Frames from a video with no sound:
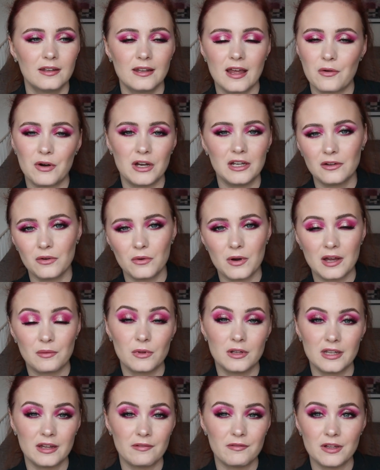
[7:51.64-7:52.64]
now I know I
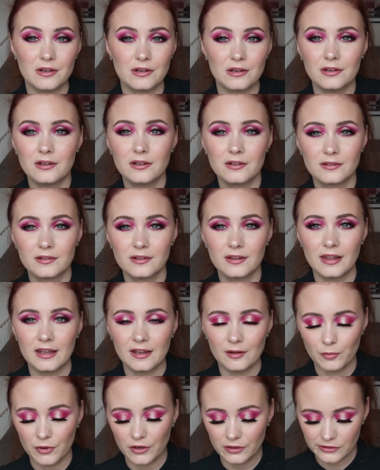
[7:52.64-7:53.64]
will never
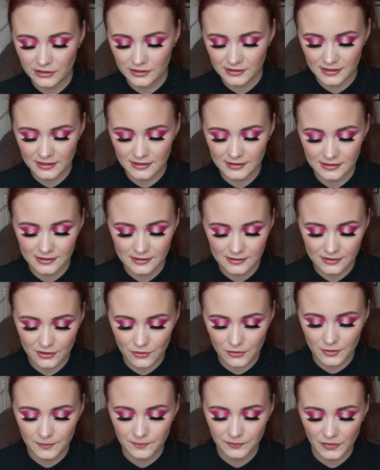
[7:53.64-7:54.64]
like purchase this.
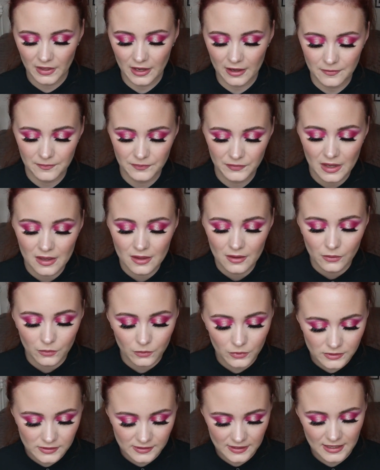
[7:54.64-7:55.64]
So yeah,
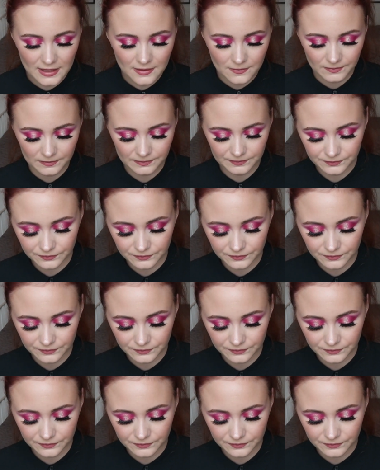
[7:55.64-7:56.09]
we'll see.